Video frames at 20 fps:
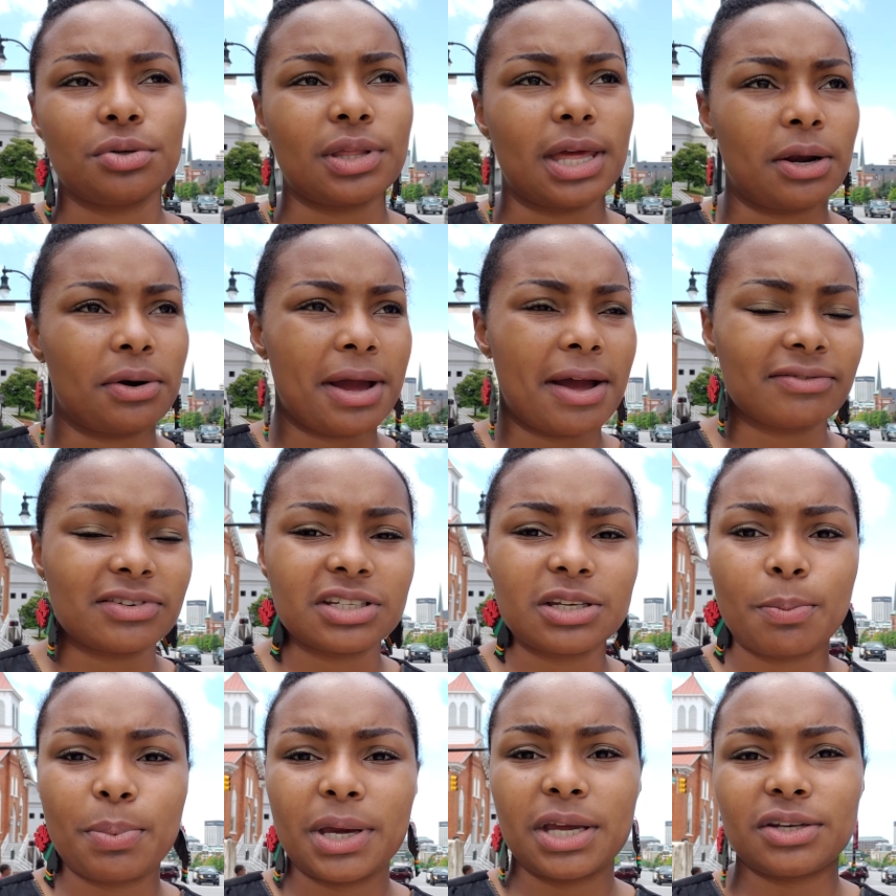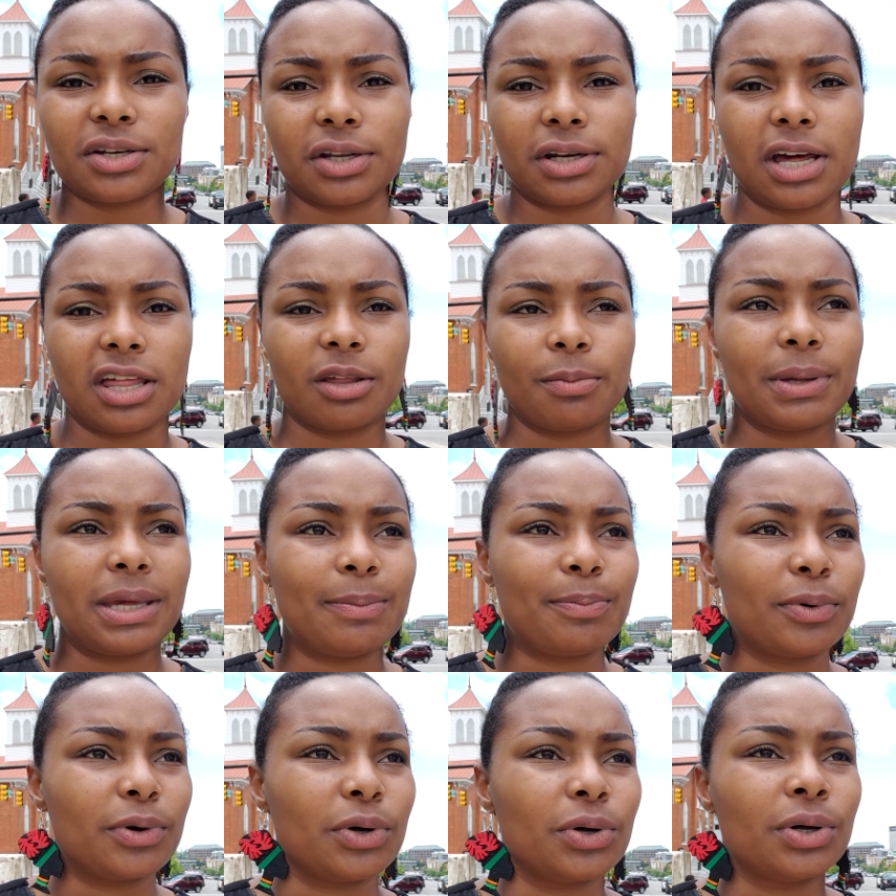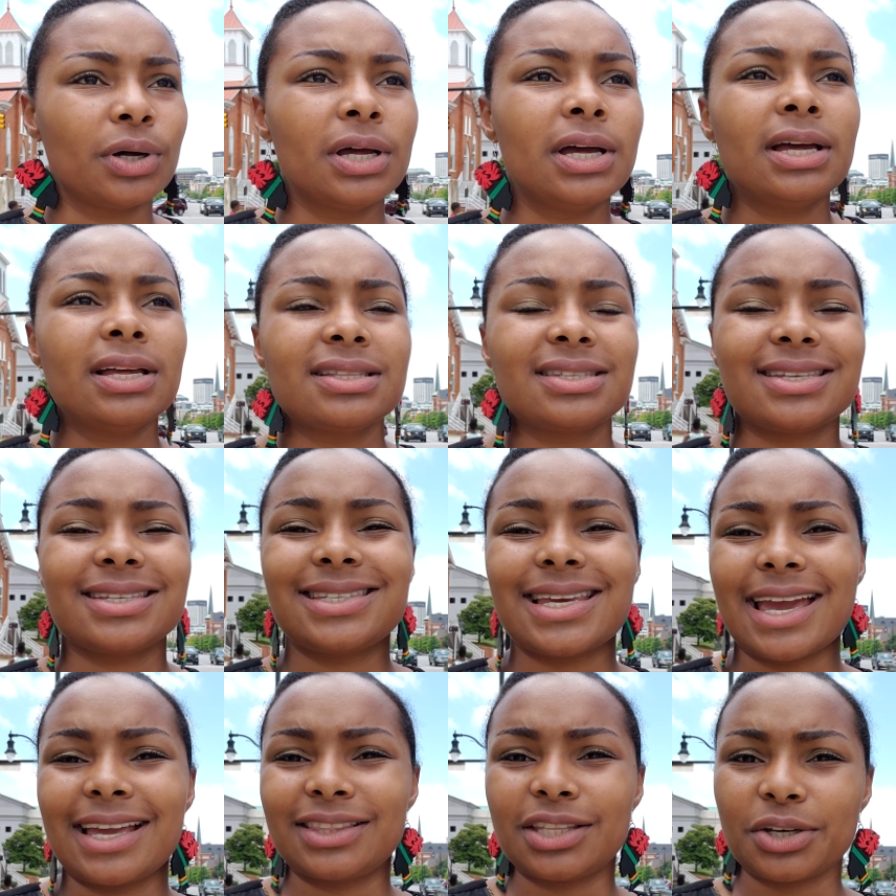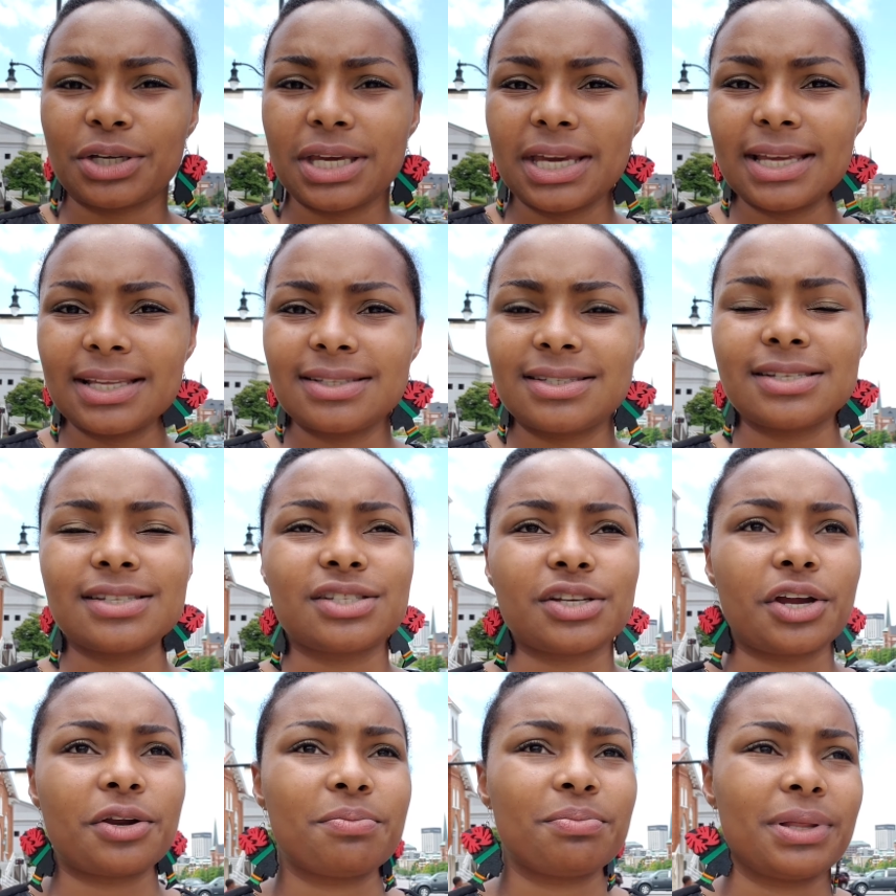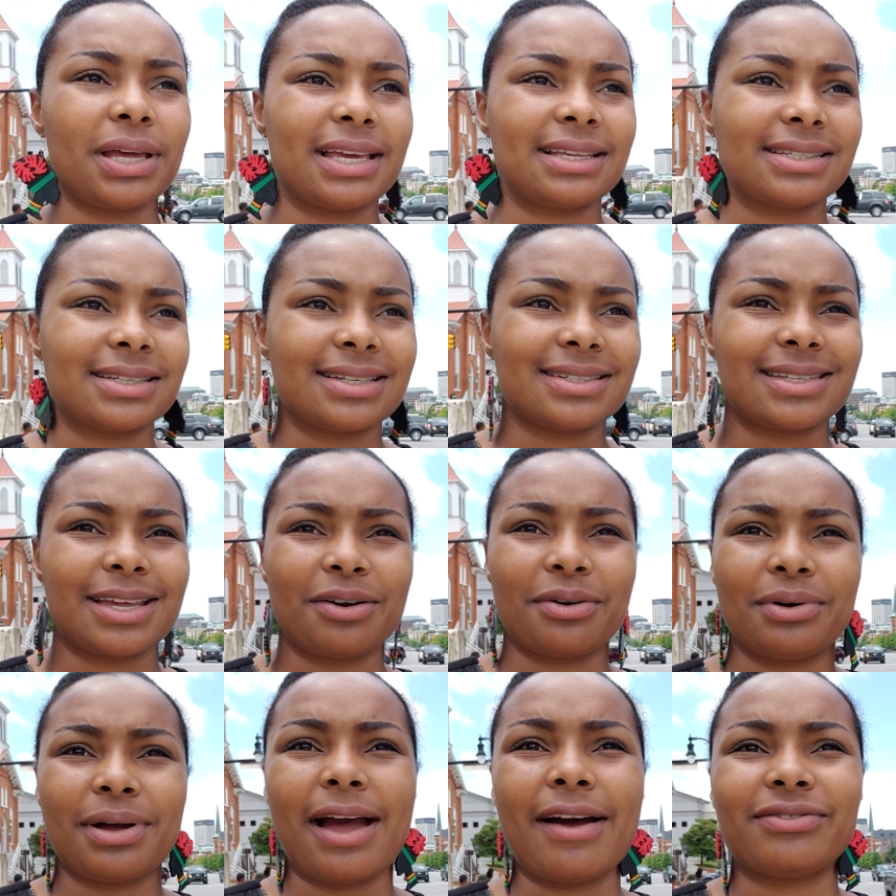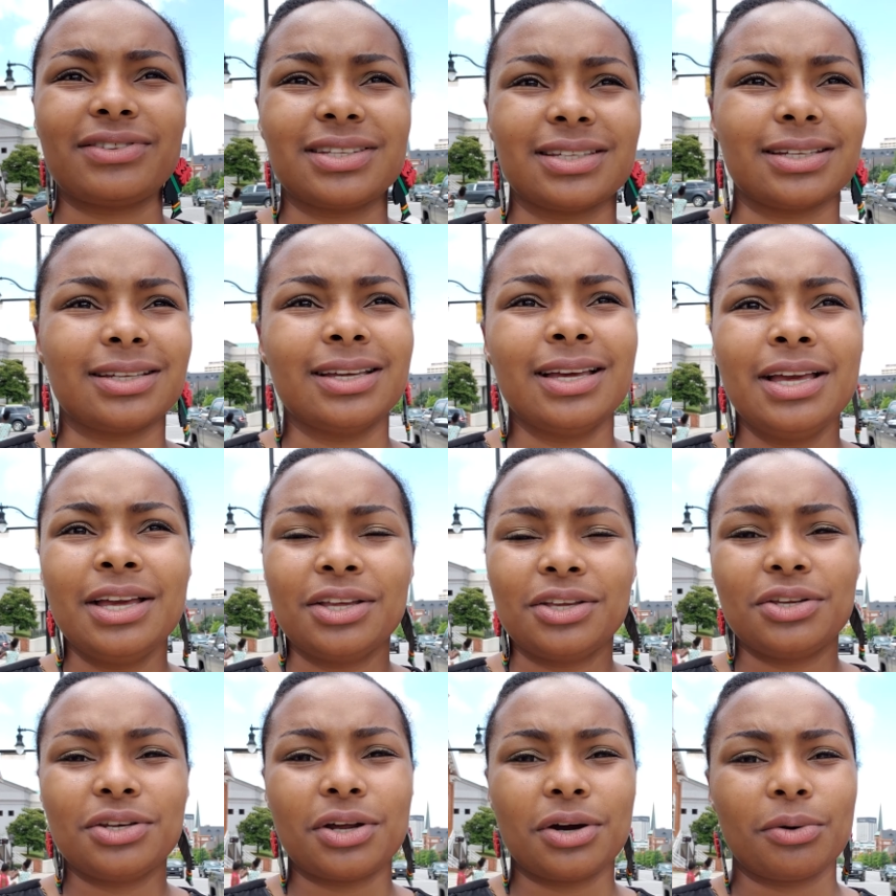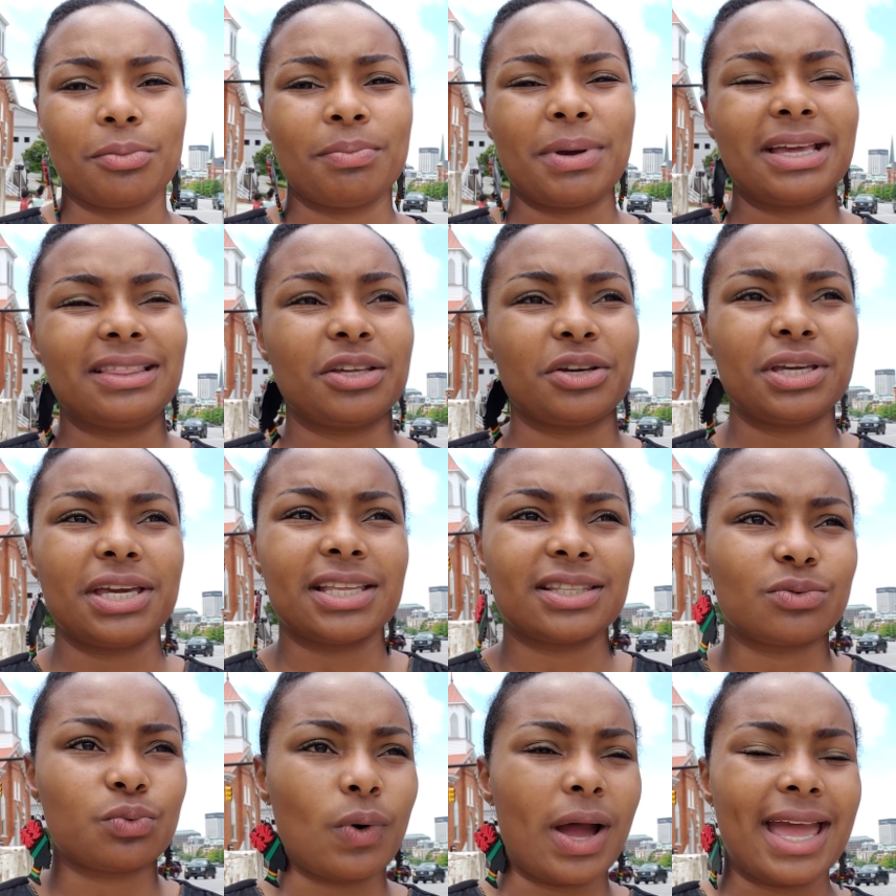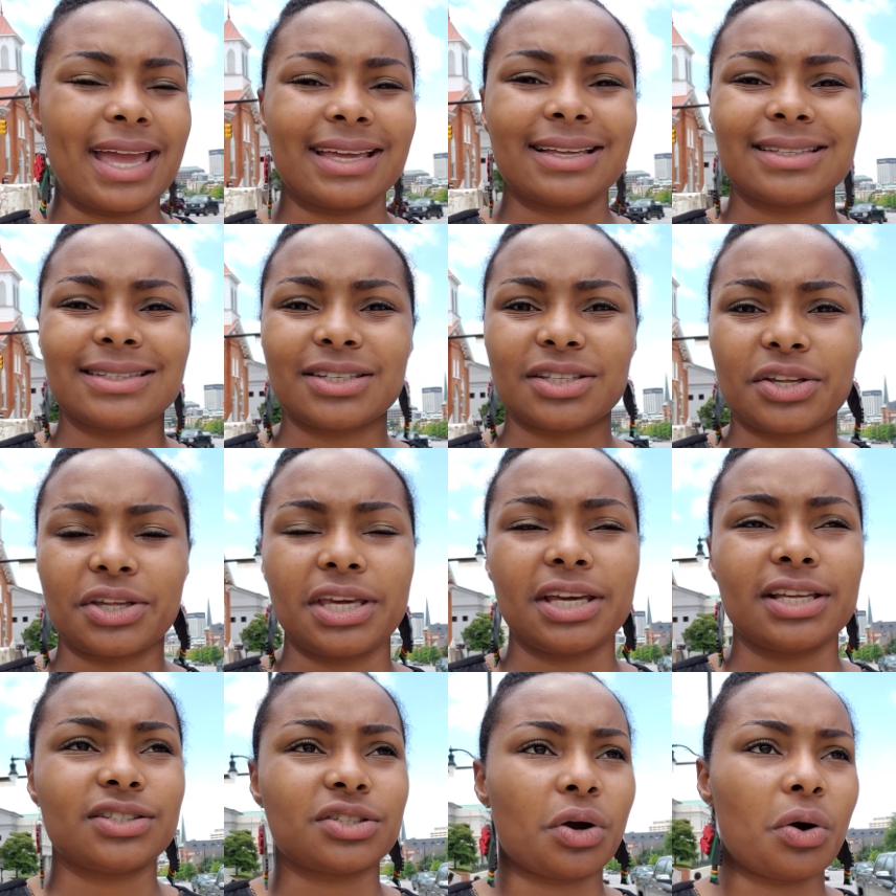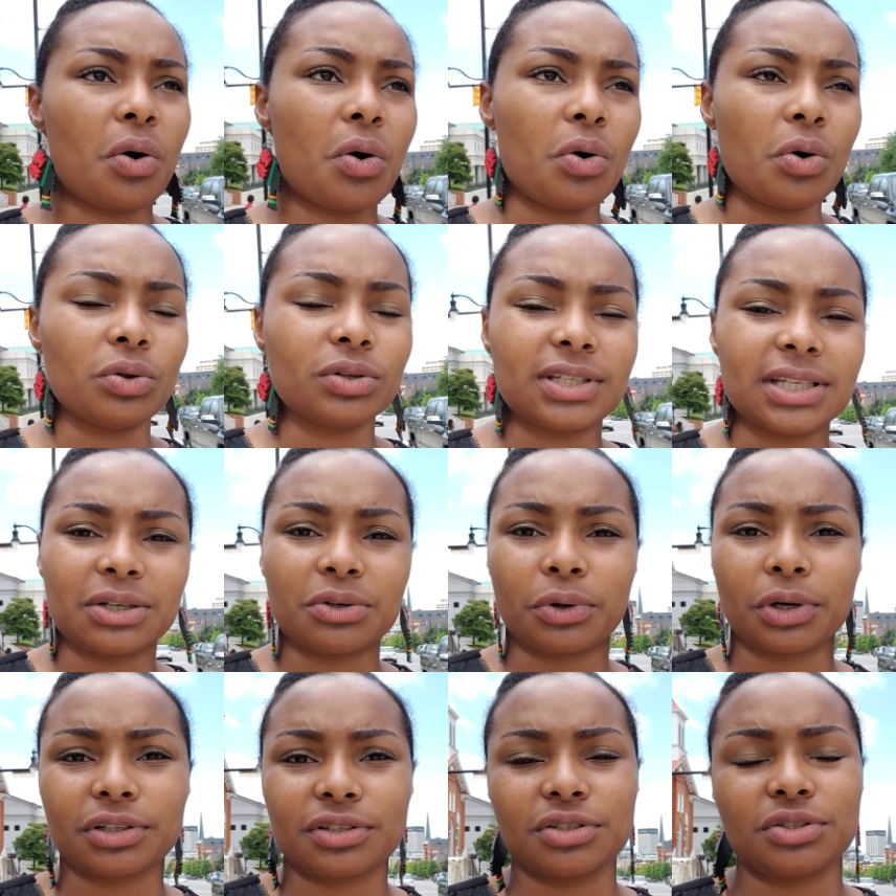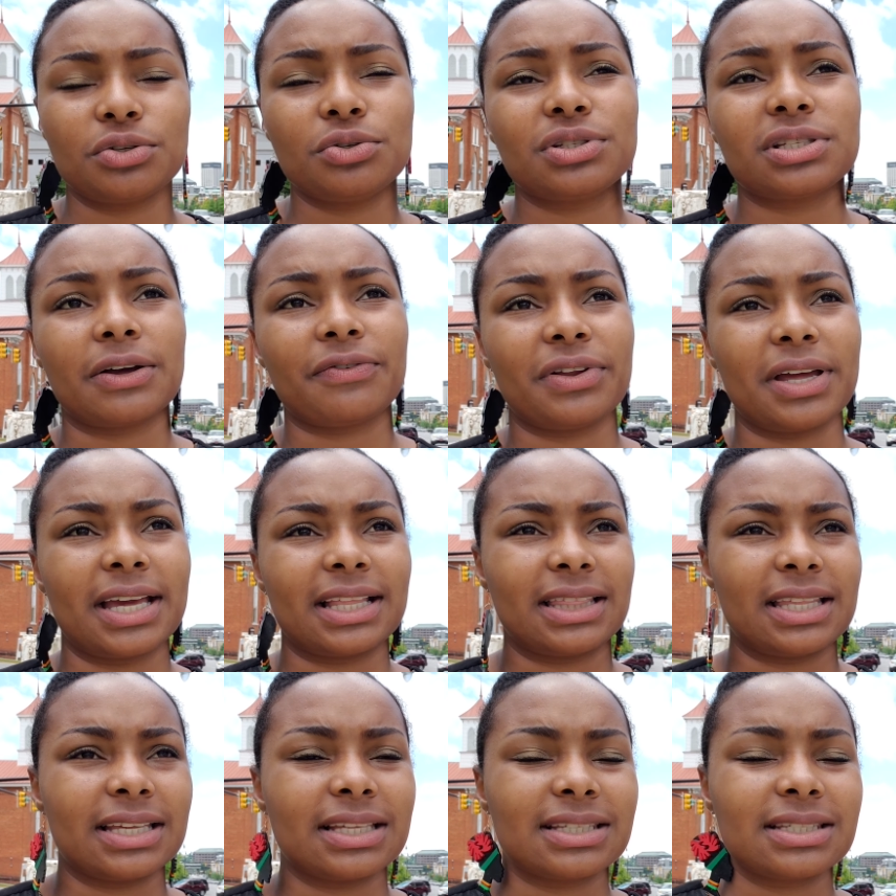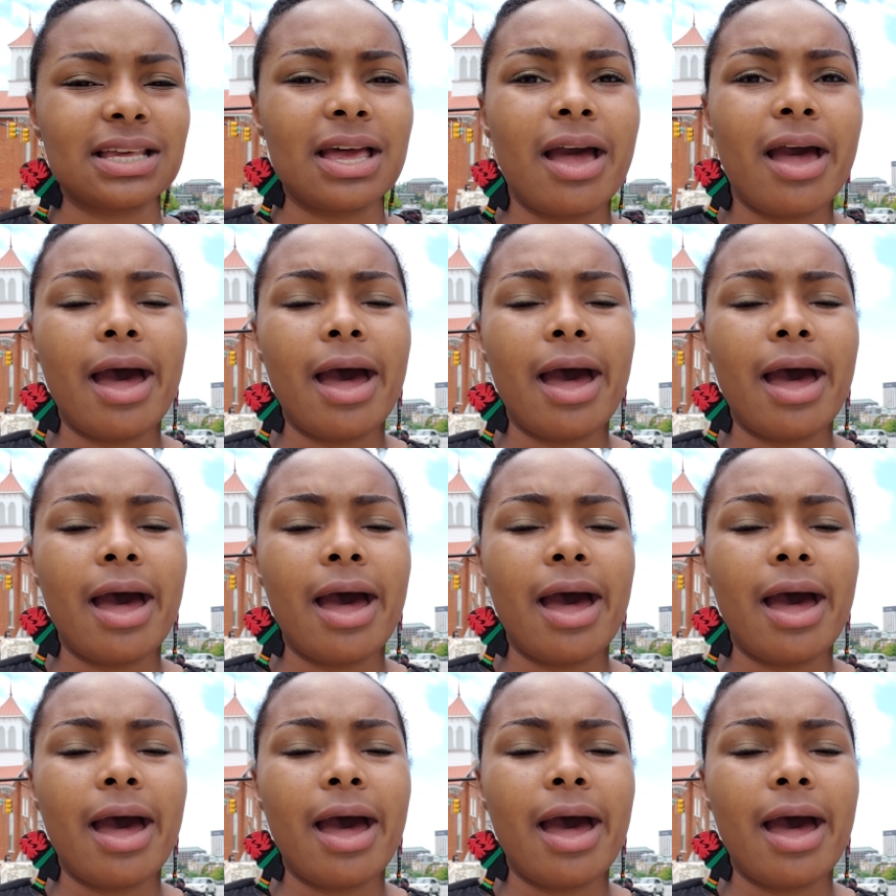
They don't have to depend on other people to take their kids to certain places. They don't have to, you know, make their kids wait until their kids are old in order to do stuff like this.